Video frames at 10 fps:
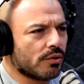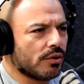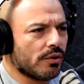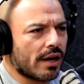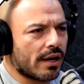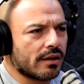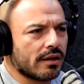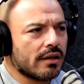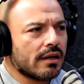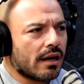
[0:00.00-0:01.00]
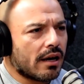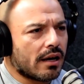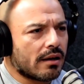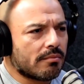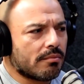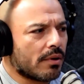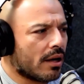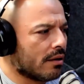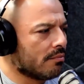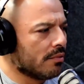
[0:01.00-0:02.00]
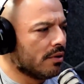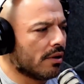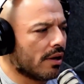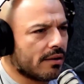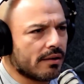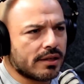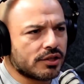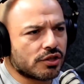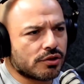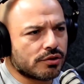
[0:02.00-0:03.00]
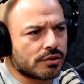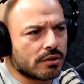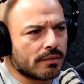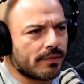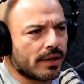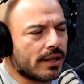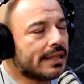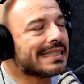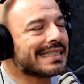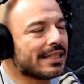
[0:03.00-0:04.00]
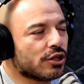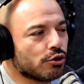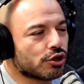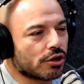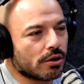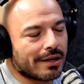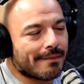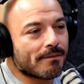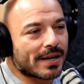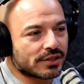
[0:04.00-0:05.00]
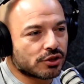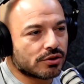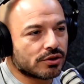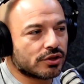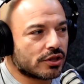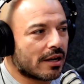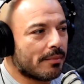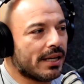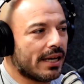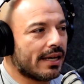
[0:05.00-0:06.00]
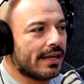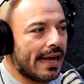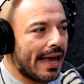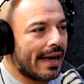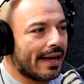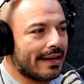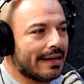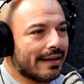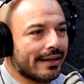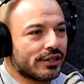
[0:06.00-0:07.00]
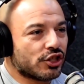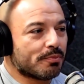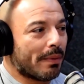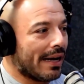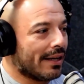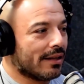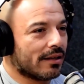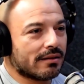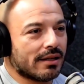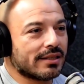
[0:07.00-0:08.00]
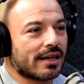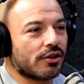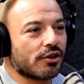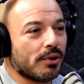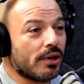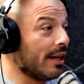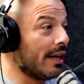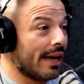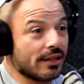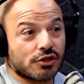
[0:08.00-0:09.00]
yeah. so you had uh, uh, you had institutional inv- institutional investors coming in and just buying the entire community